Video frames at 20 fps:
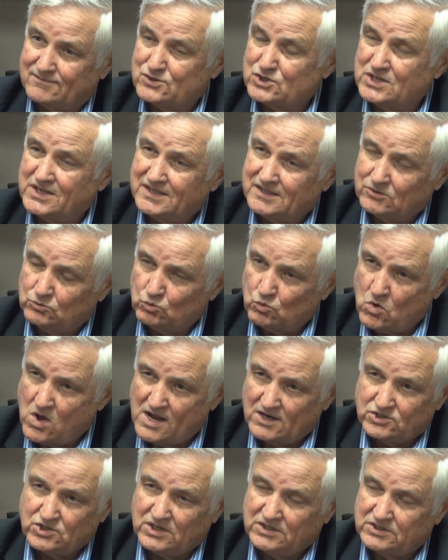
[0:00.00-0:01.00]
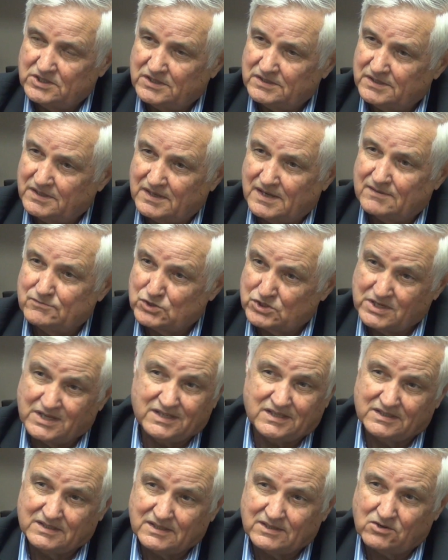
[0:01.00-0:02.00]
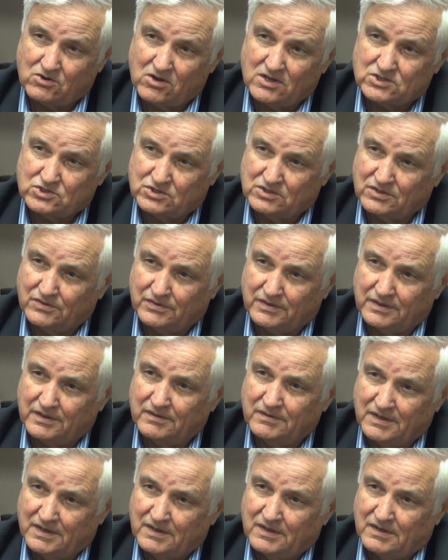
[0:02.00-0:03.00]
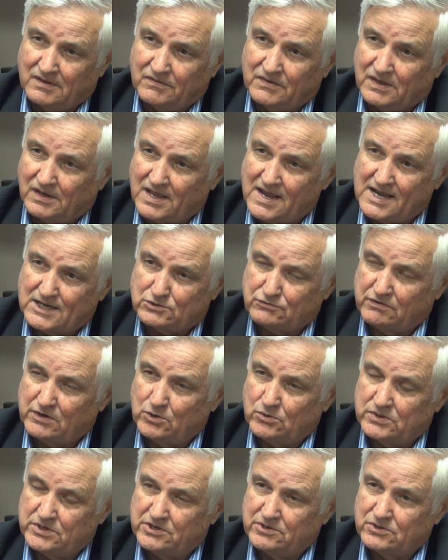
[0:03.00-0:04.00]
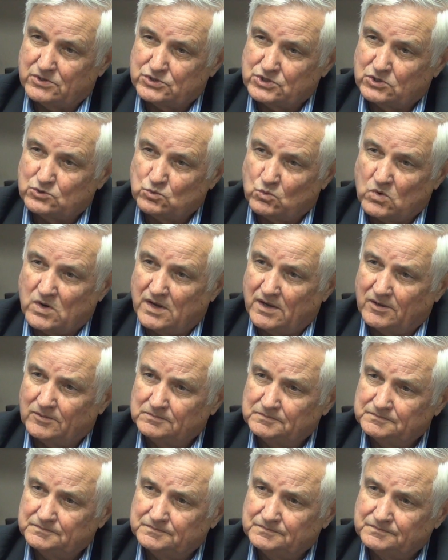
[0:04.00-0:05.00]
I've seen it in Washington, and I've seen it in Austin the last few years as well.